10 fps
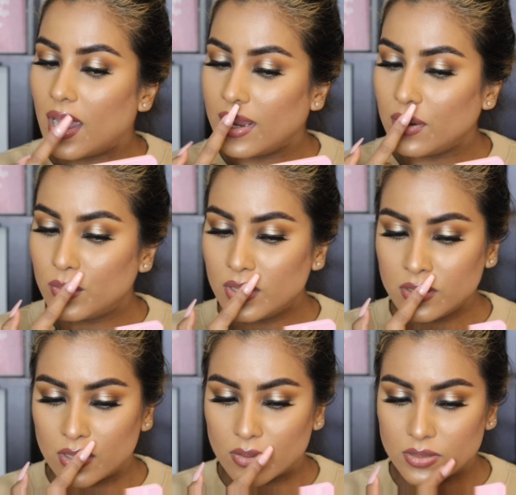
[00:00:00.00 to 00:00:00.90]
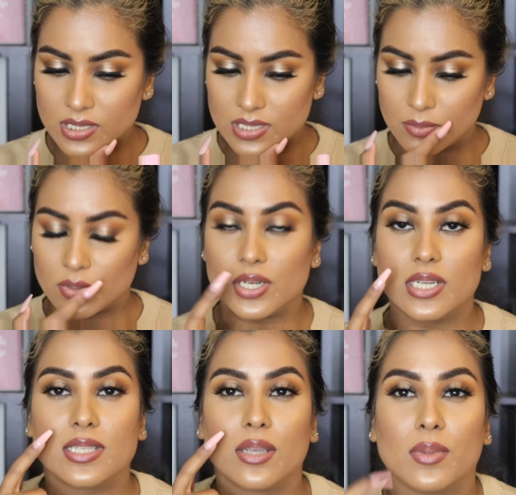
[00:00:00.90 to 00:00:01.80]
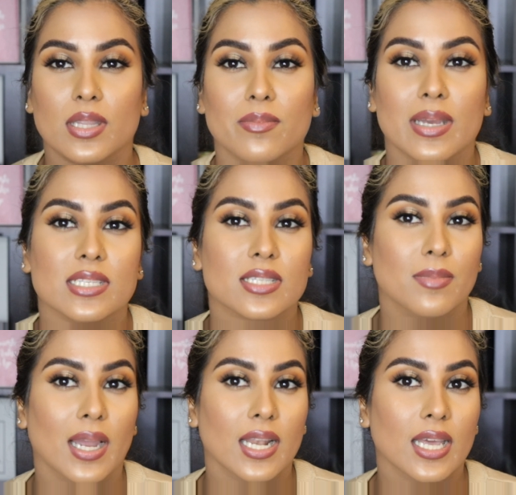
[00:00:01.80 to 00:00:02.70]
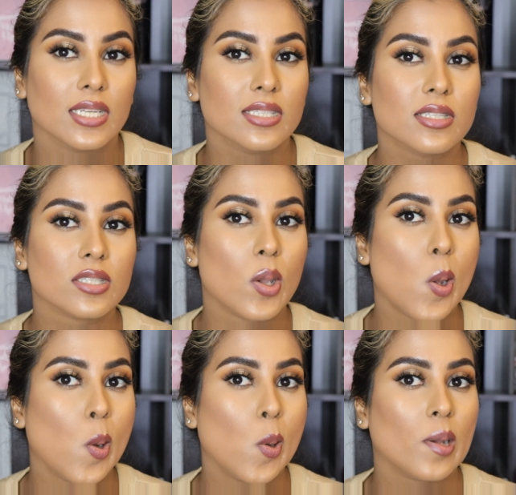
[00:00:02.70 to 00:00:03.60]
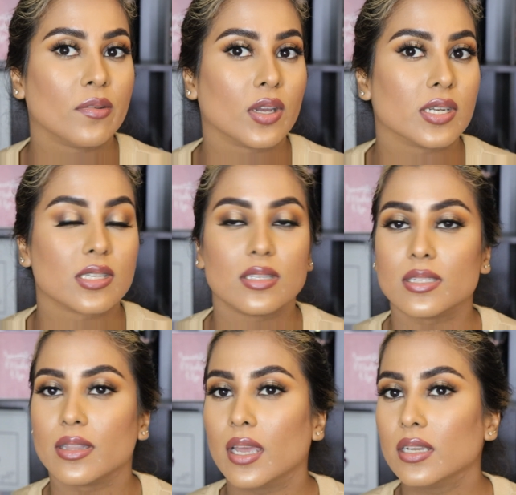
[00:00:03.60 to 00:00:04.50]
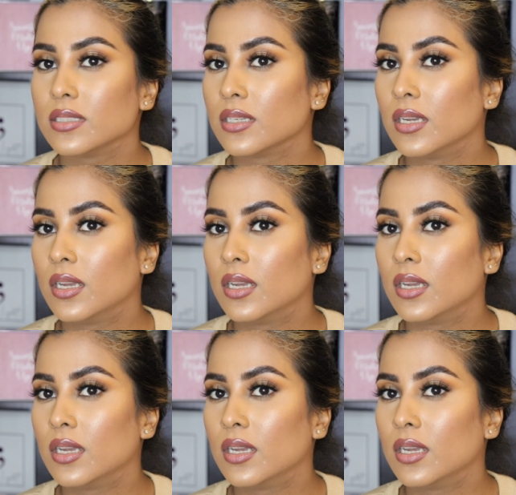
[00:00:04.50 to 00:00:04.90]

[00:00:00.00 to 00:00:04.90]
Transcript: I will note some creasing within my smile lines, if you guys can see that.